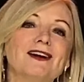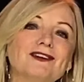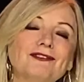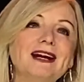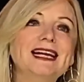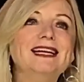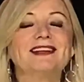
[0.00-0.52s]

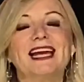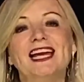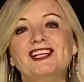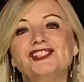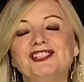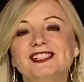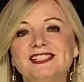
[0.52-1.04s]
great
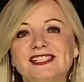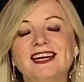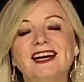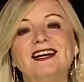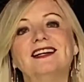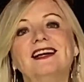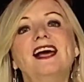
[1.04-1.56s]
locations and
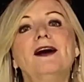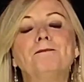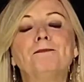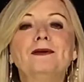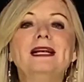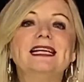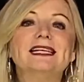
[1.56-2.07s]
our
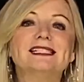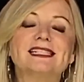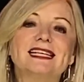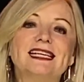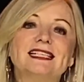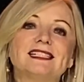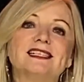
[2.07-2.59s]
brilliant
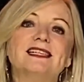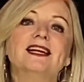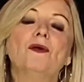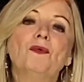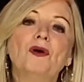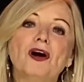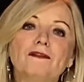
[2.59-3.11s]
skilled
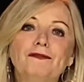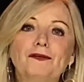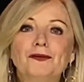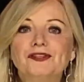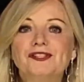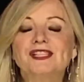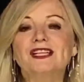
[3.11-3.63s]

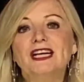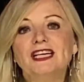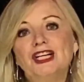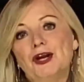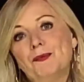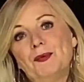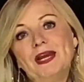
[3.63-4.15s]
workforce. You
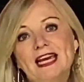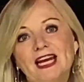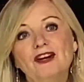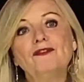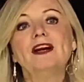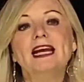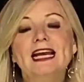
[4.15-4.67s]
know, we can
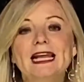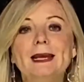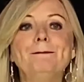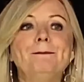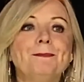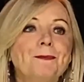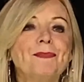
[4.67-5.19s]
really
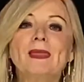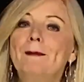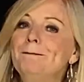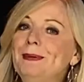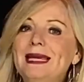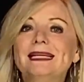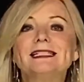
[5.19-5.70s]

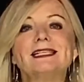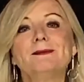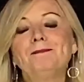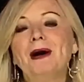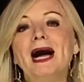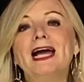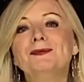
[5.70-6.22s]
beat
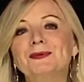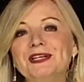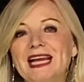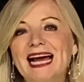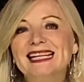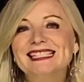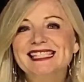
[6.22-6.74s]
Pinewood
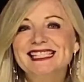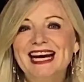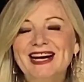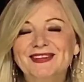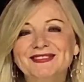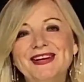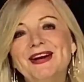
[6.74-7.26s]
hands
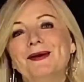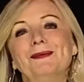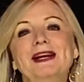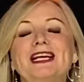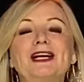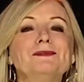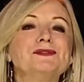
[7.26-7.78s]
down when
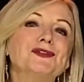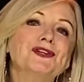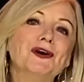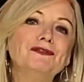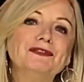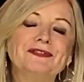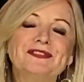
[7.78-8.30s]
it comes to an
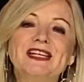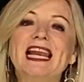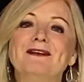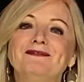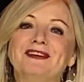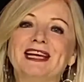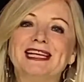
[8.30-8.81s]
offer for
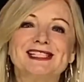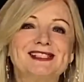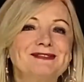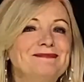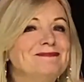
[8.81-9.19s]
Netflix.